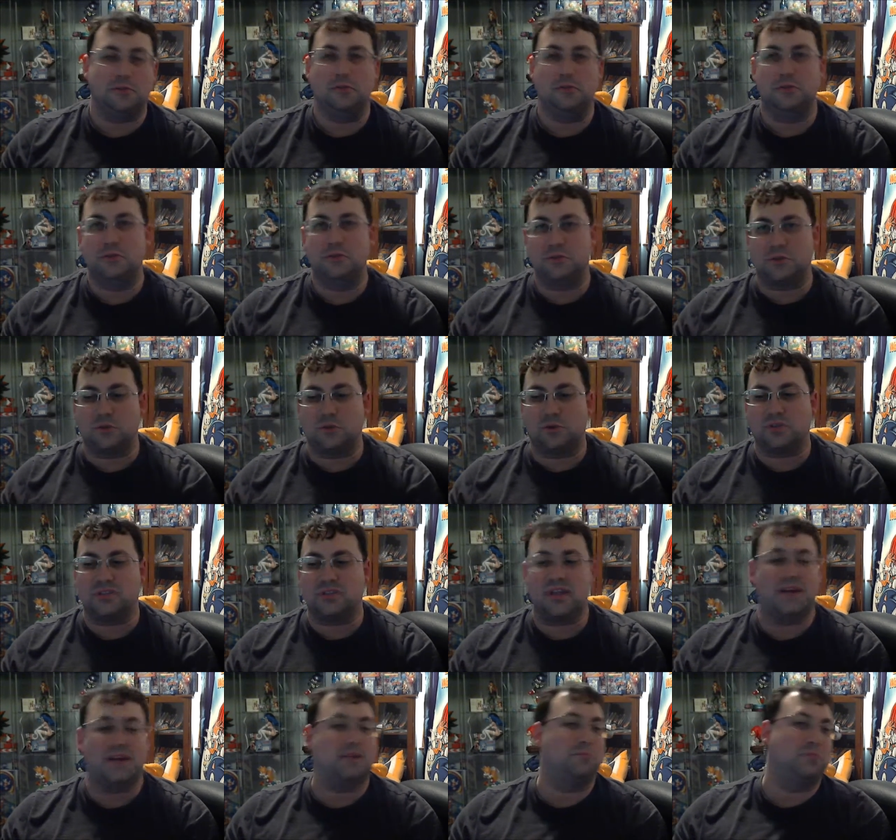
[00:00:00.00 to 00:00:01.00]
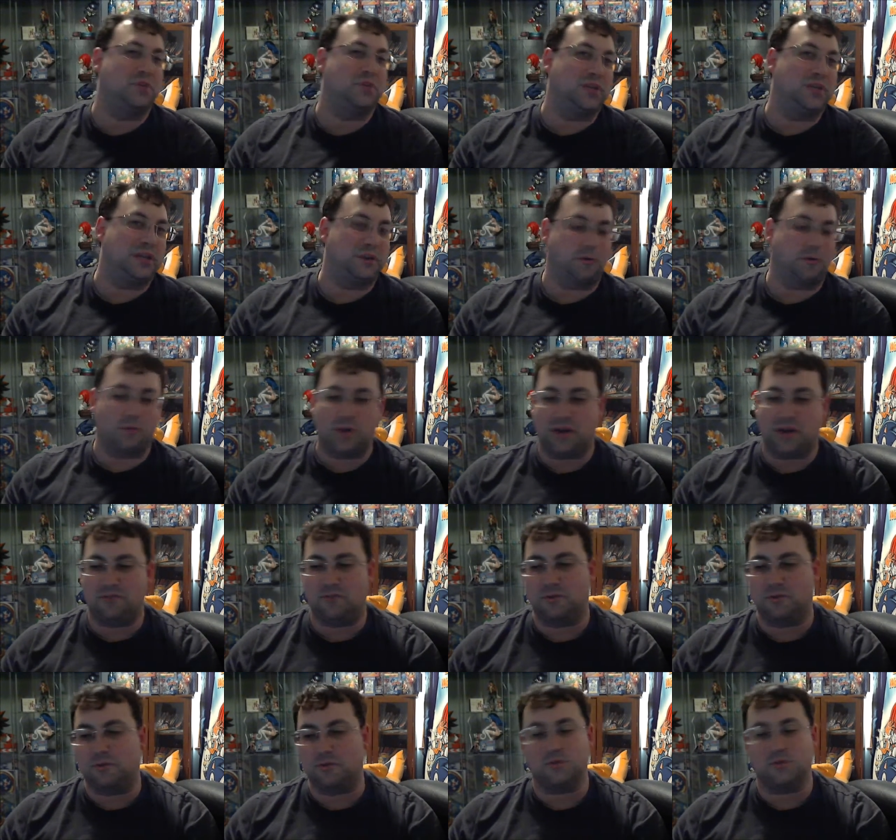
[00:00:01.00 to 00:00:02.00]
loose or it's not complete or
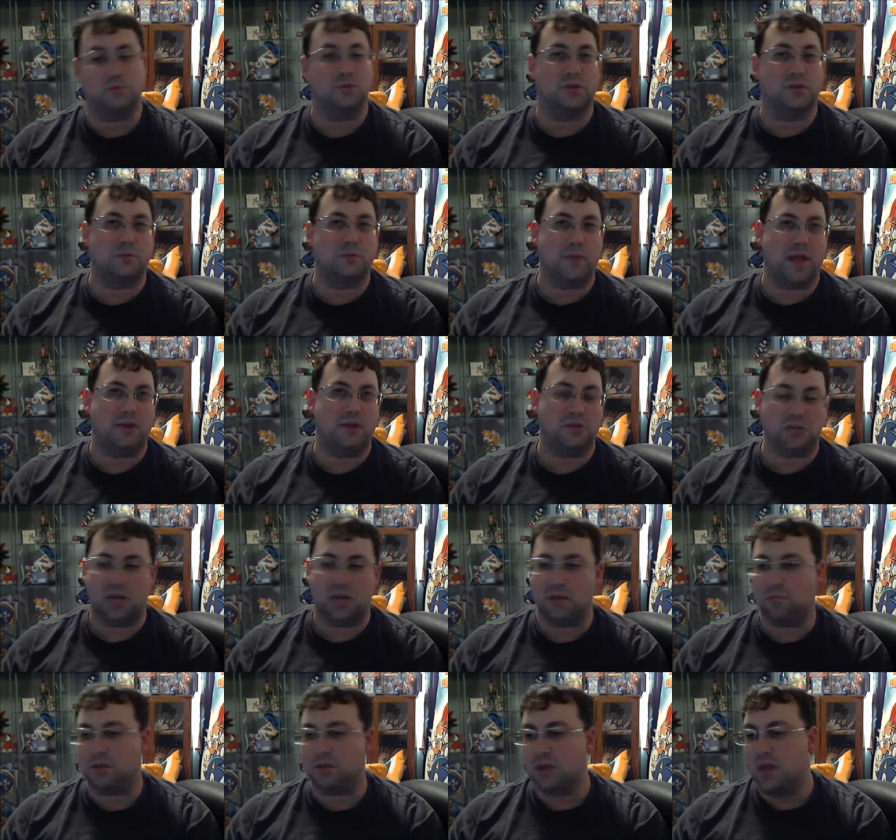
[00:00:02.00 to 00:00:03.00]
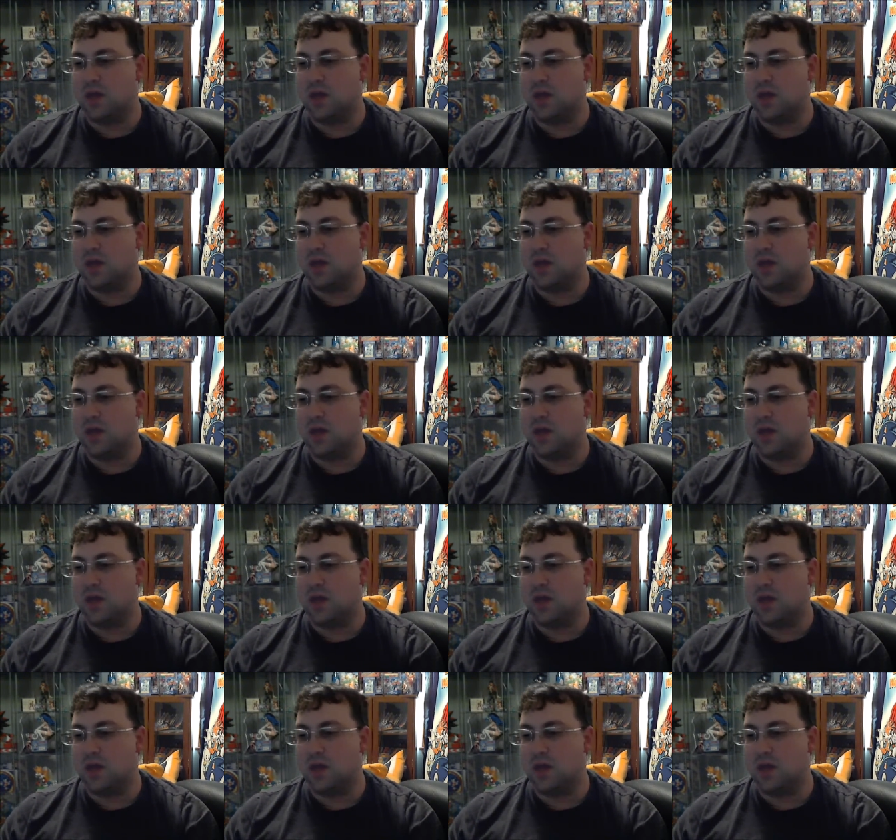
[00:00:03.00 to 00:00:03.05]
whatever, or it's a really bad shape.